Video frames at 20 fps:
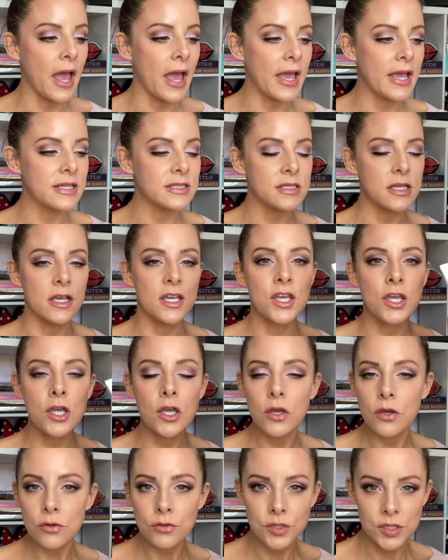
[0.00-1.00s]
It's a
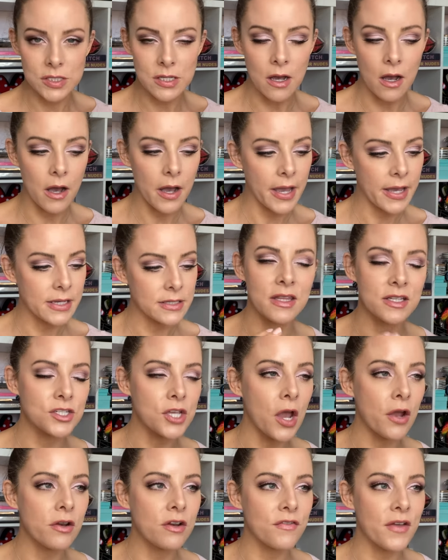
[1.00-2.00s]
huge size. The
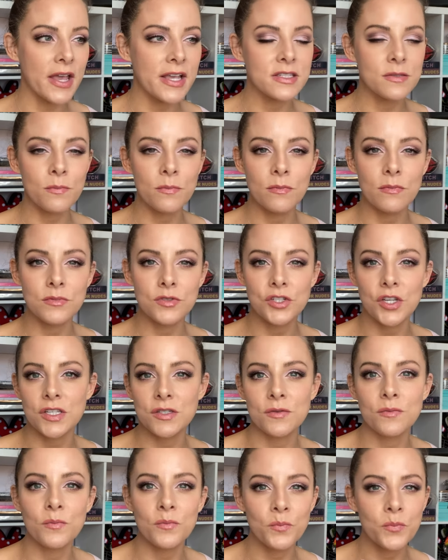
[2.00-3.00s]
tone of it is
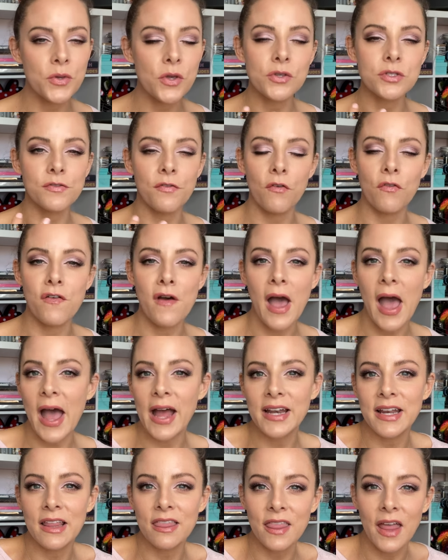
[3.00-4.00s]
just beautiful for
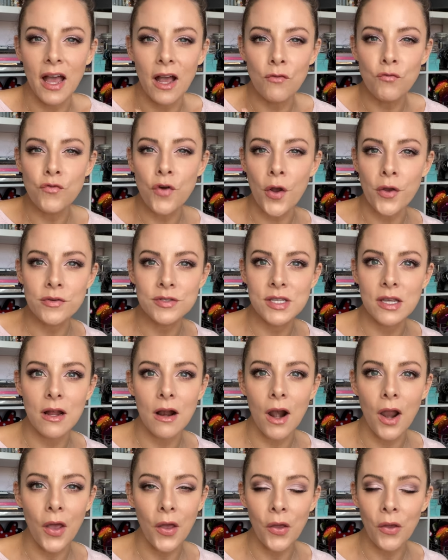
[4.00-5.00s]
adding that rosy
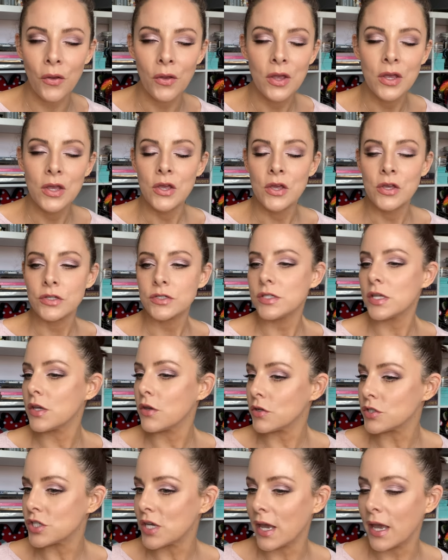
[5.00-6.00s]
glow to
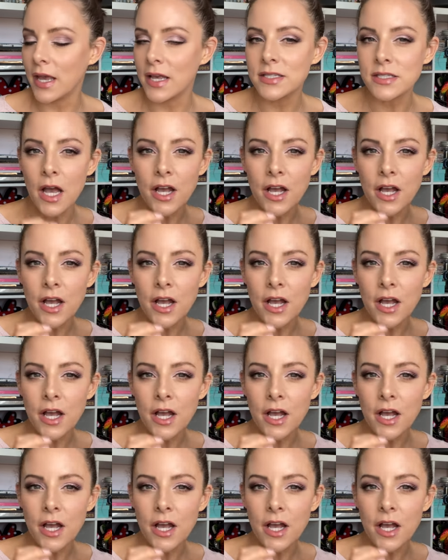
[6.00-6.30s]
your cheeks.